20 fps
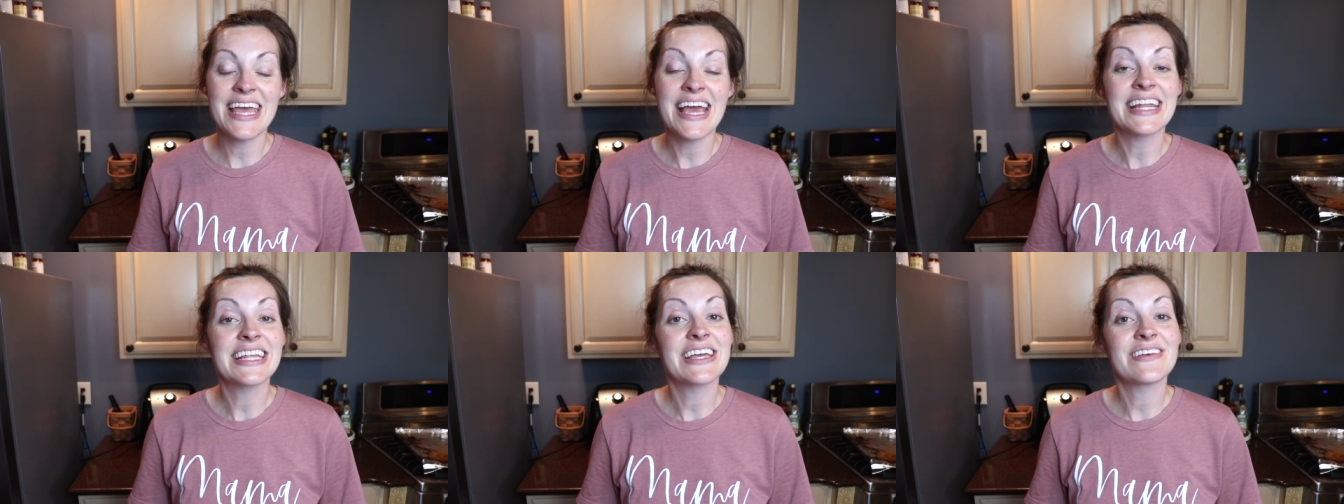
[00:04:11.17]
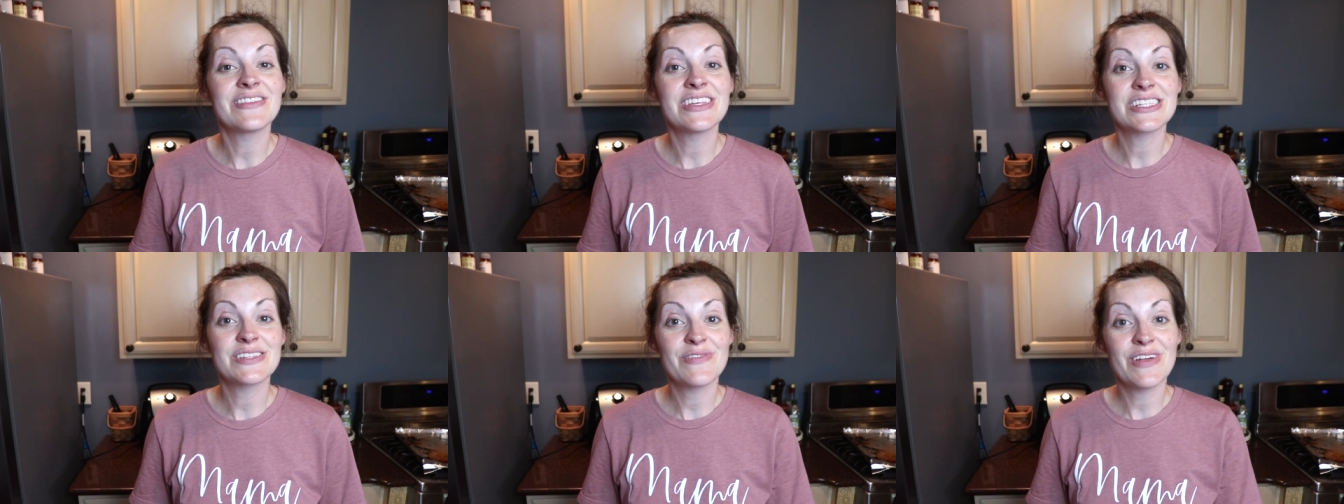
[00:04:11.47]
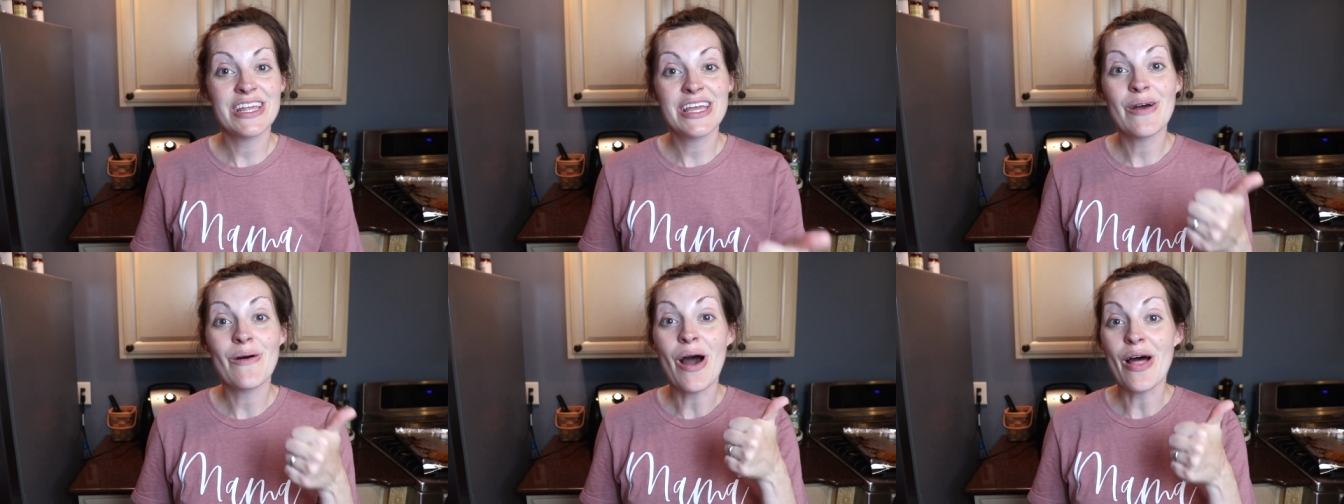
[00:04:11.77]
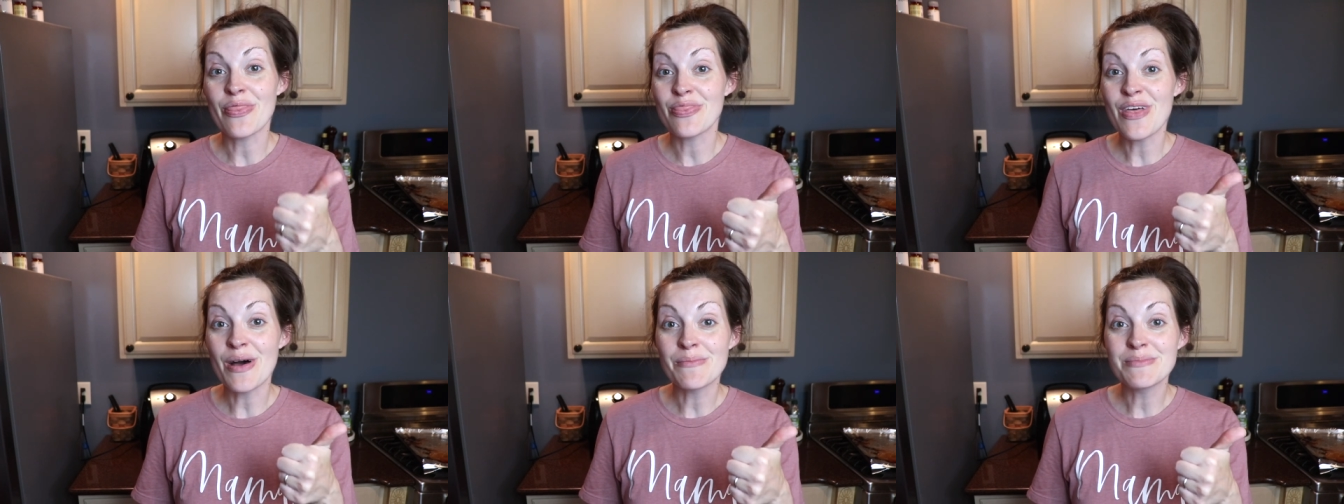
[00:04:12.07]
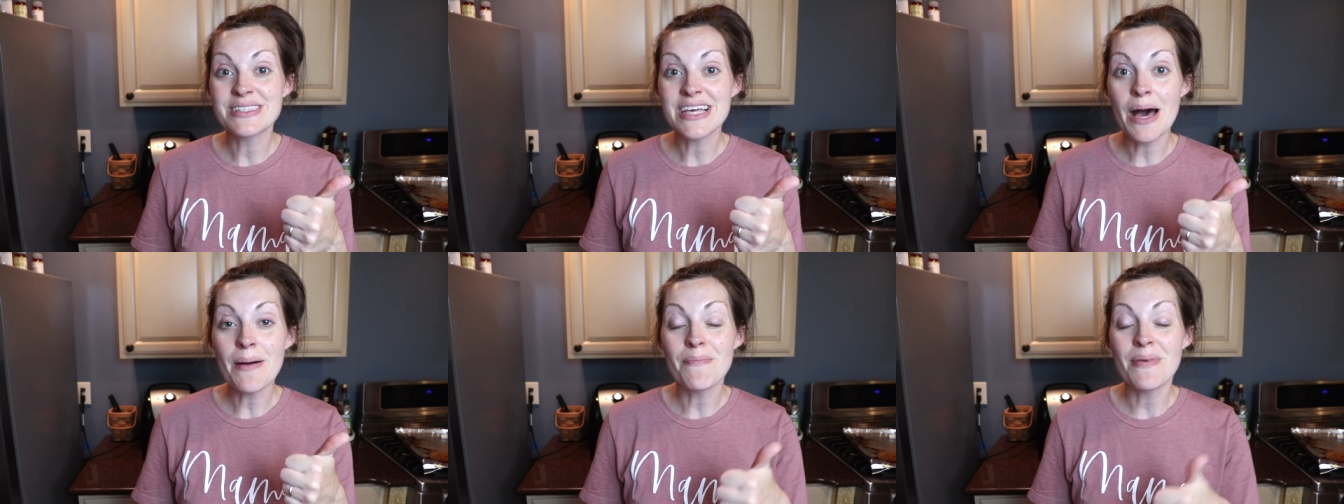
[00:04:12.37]
and give this video a
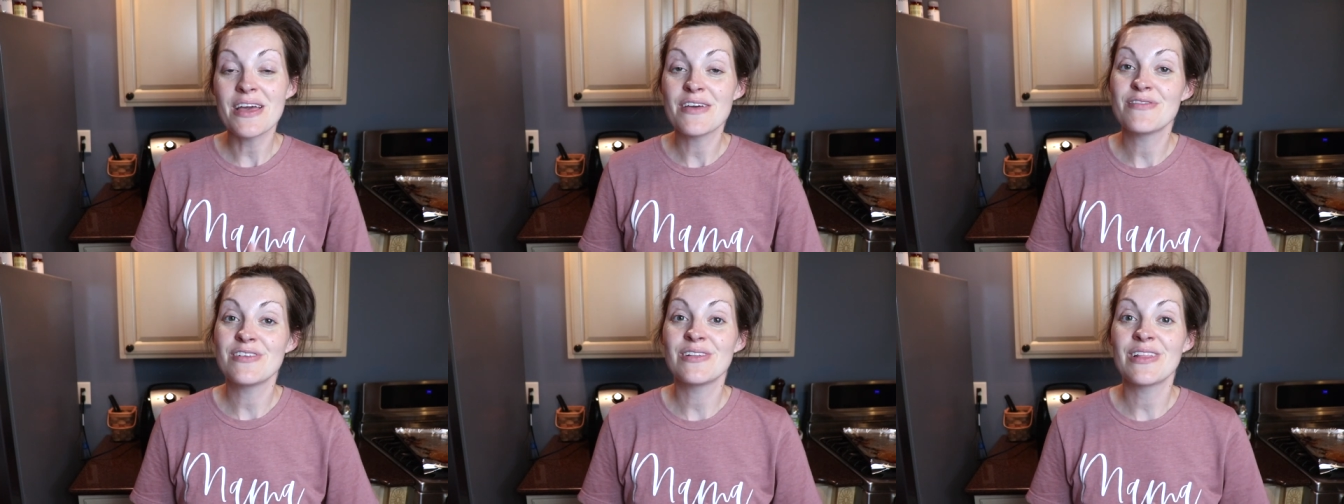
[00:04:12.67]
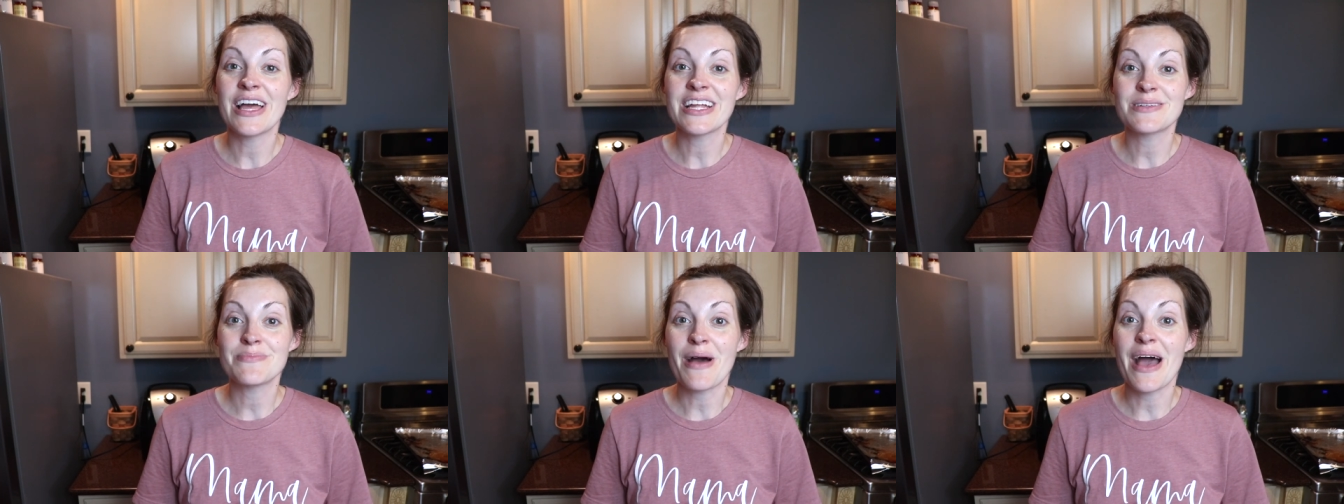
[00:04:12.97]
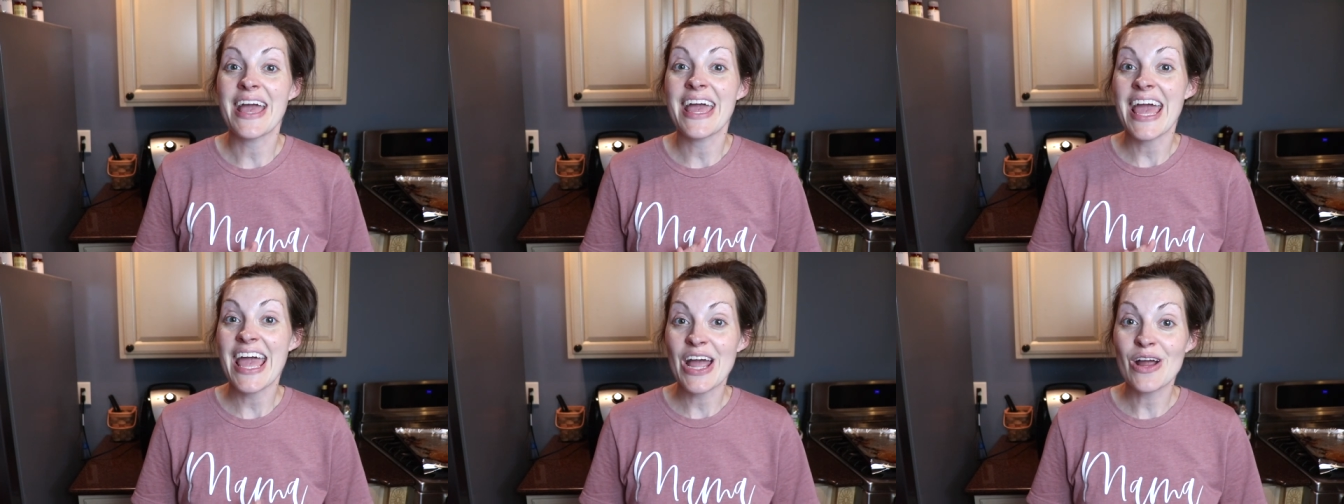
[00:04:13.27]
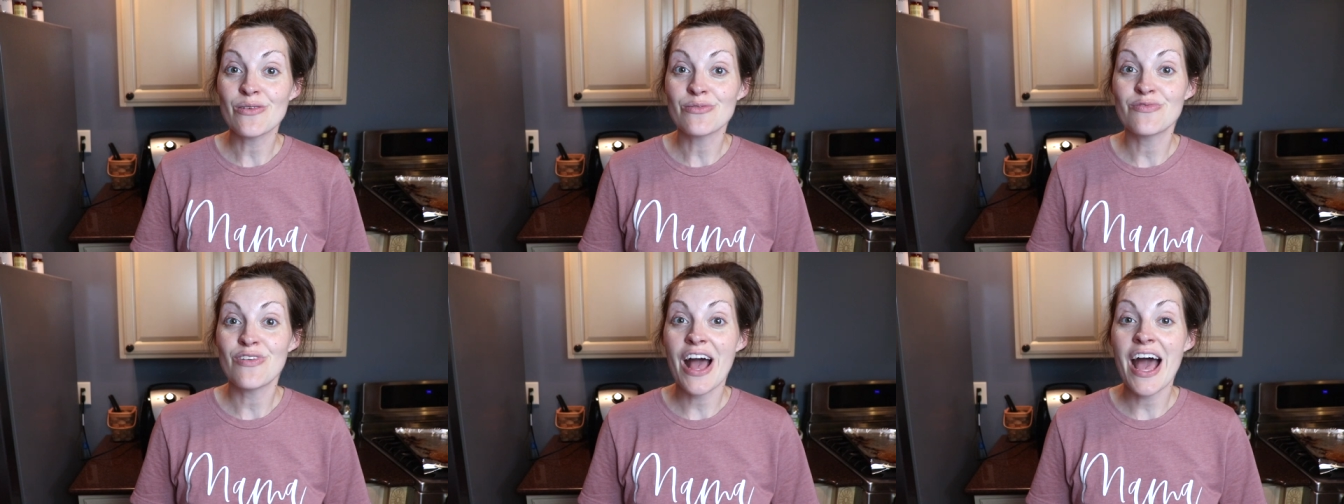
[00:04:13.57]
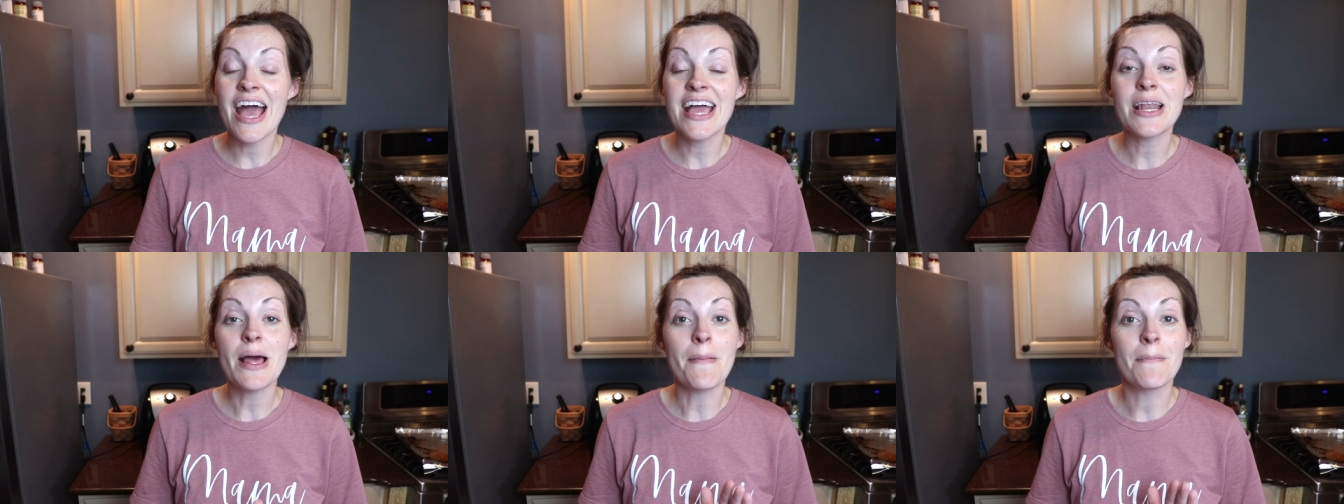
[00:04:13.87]
thumbs up if you liked my air
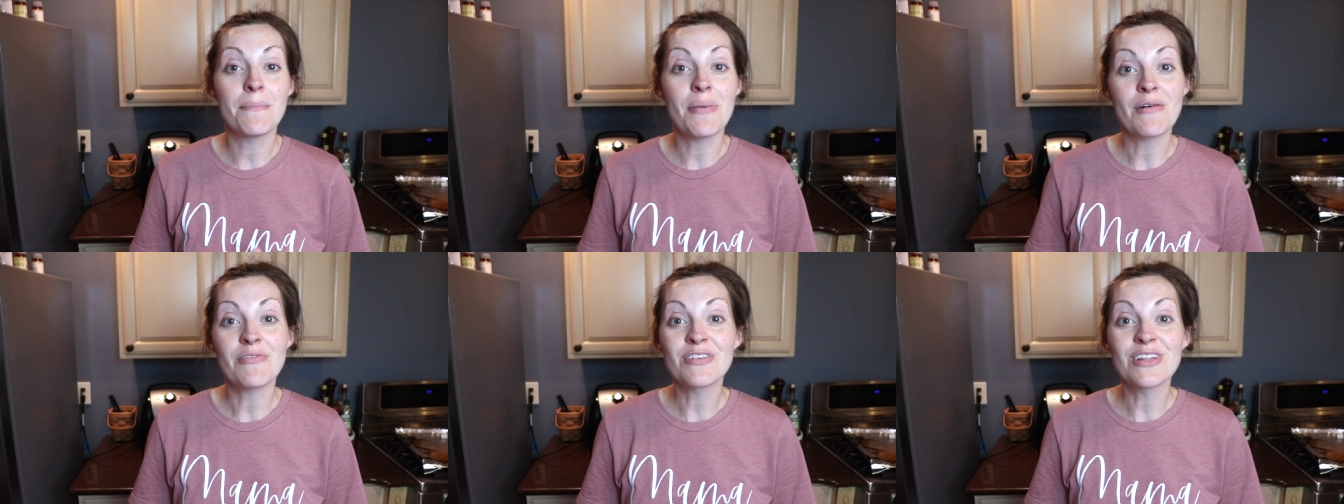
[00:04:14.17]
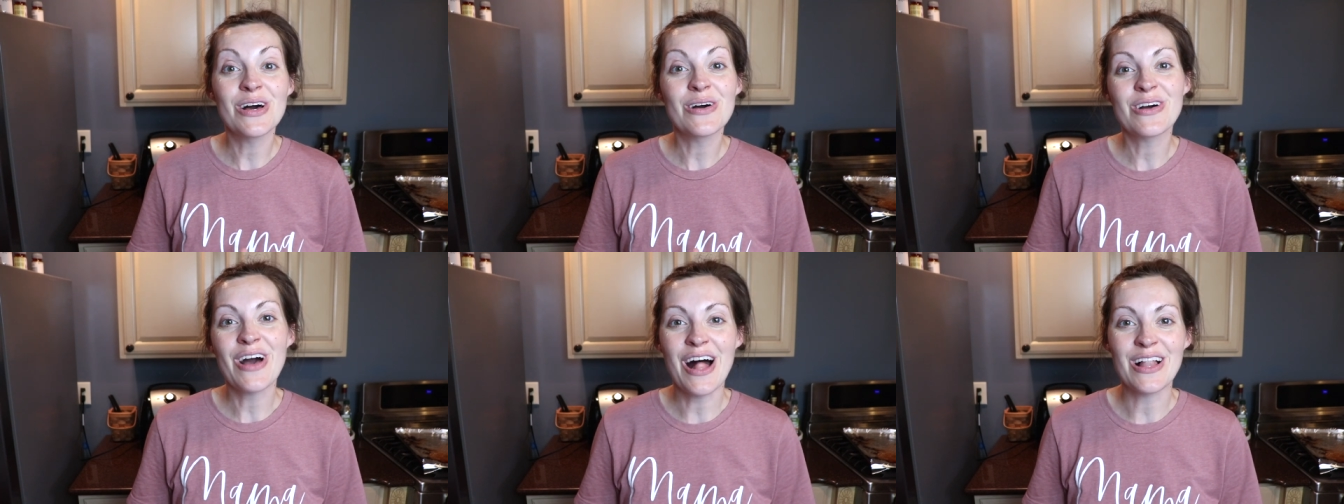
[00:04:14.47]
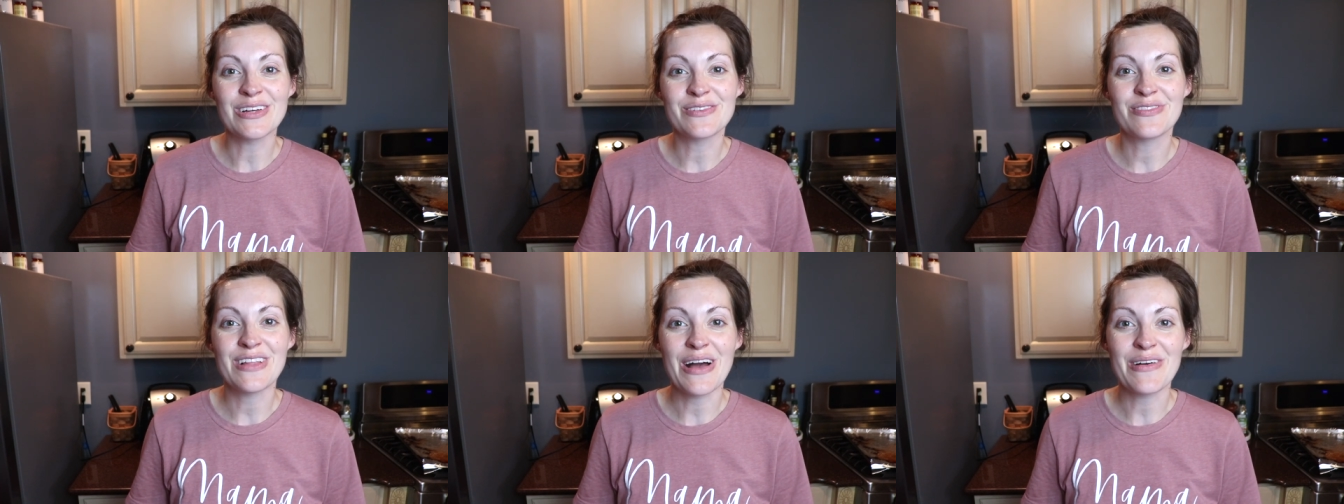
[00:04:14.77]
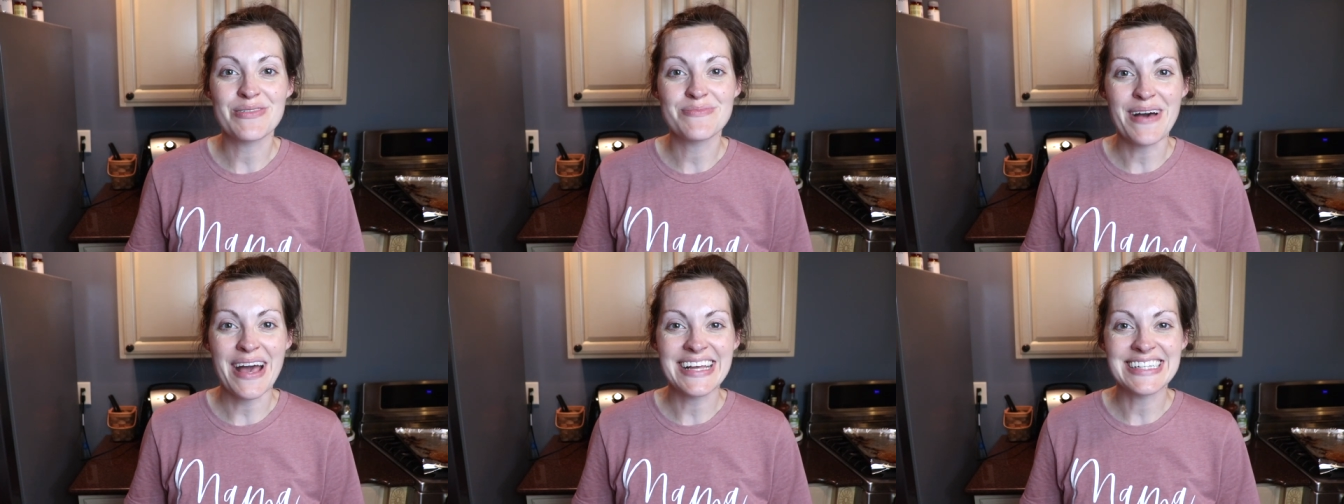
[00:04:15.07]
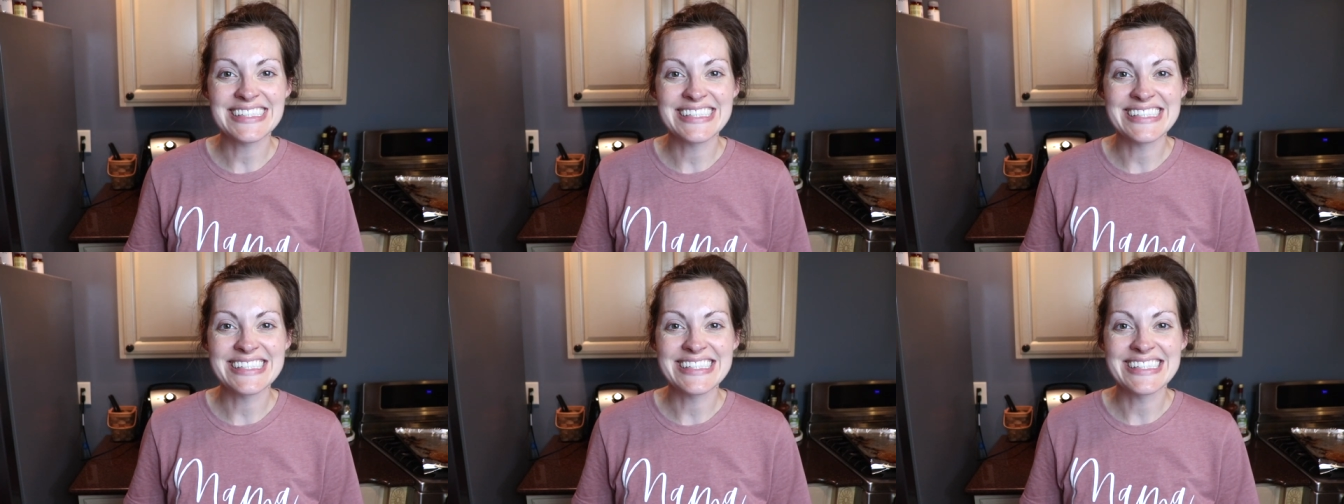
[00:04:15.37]
fried buffalo cauliflower
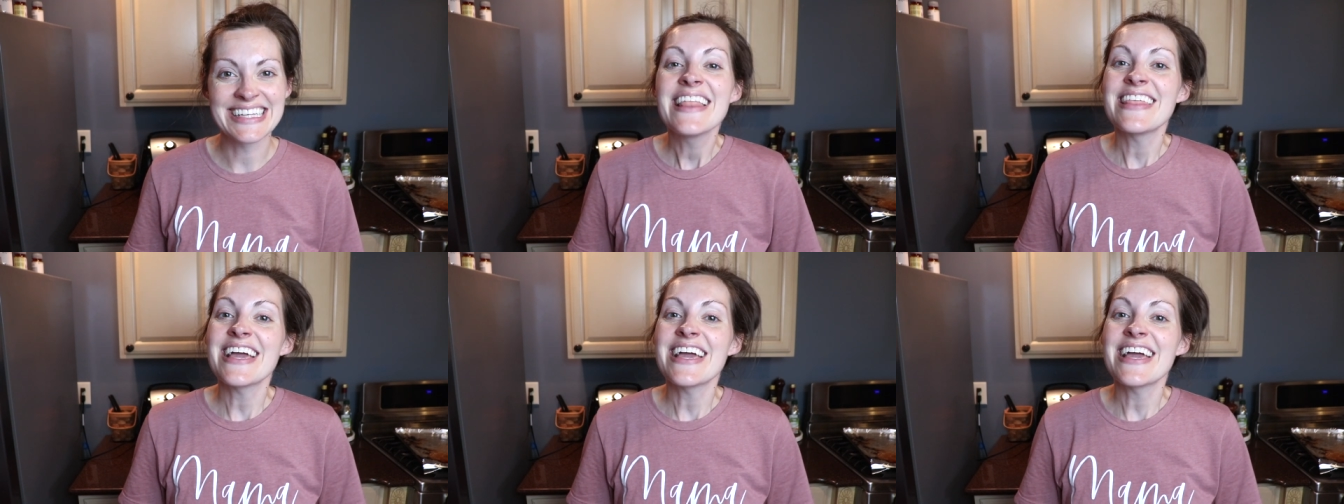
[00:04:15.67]
bites.